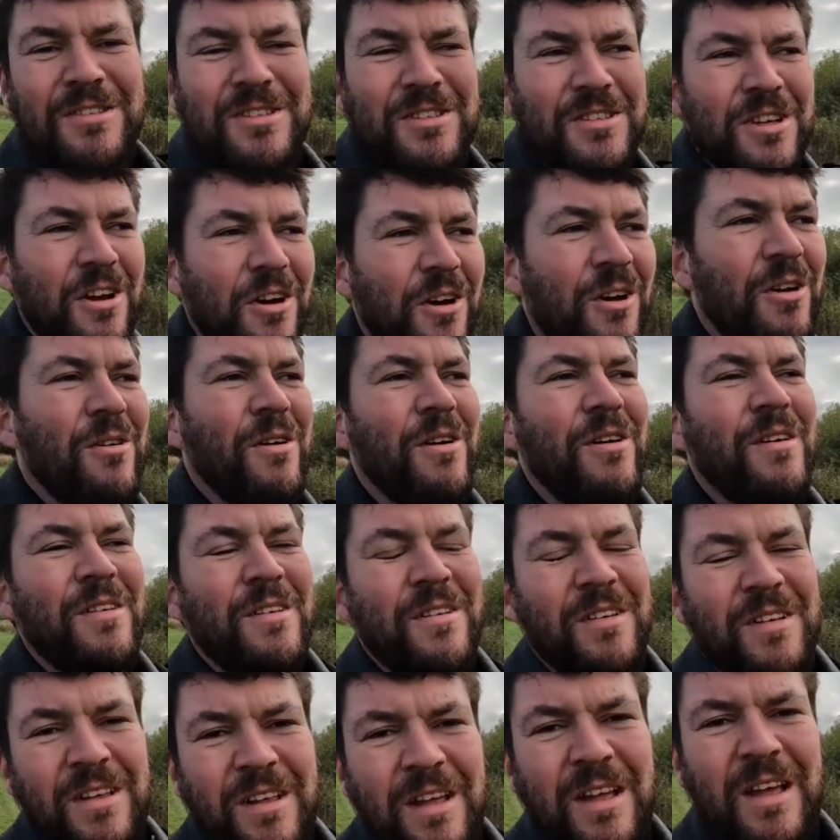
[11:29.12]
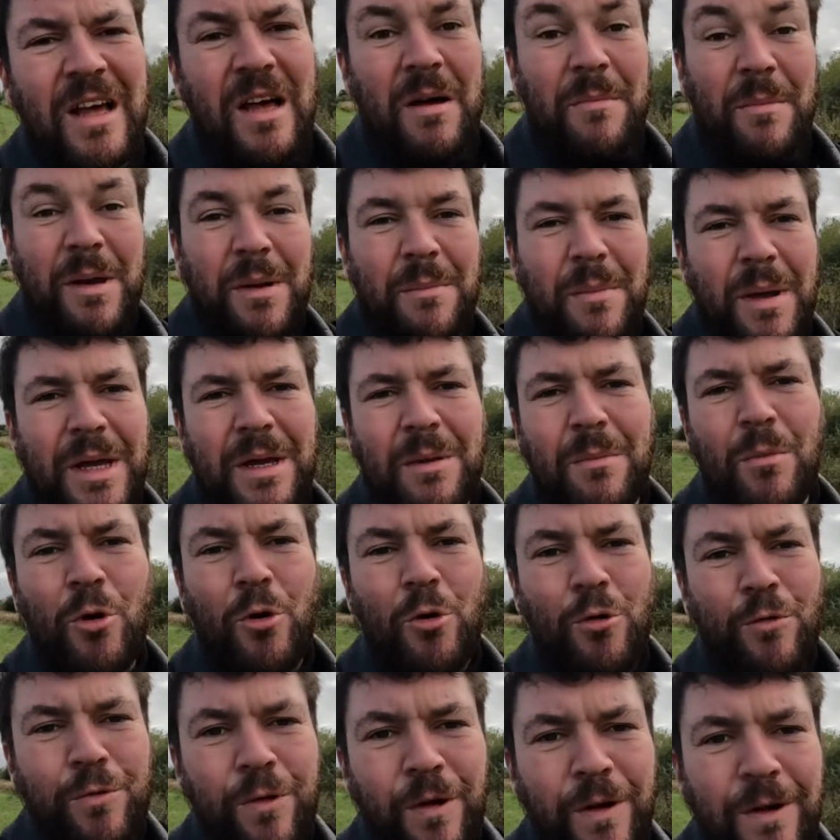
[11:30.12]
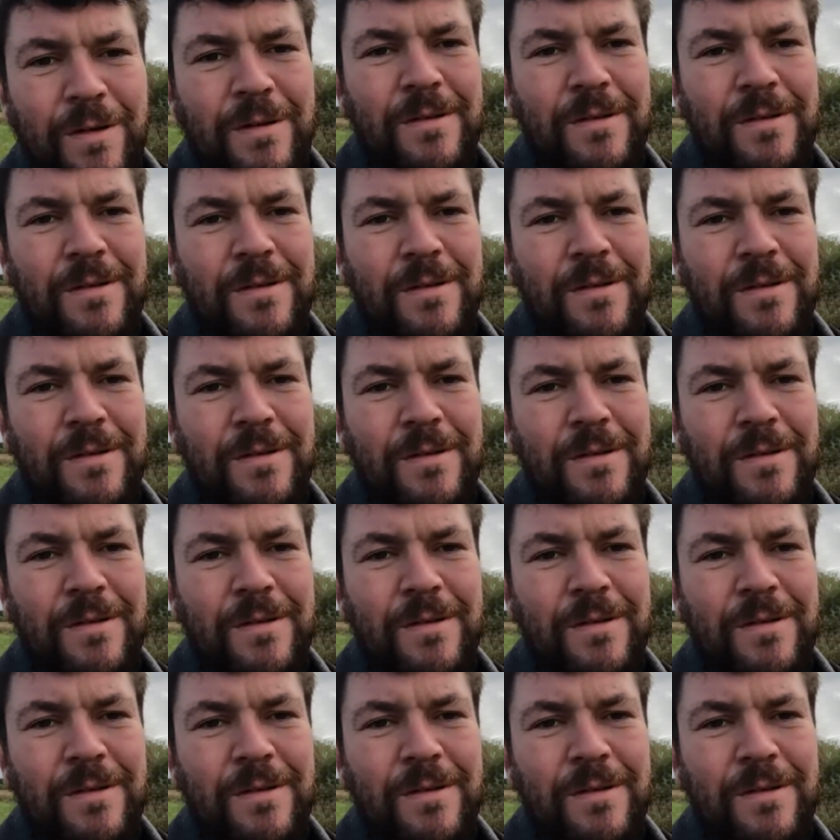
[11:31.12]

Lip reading: so better make a move.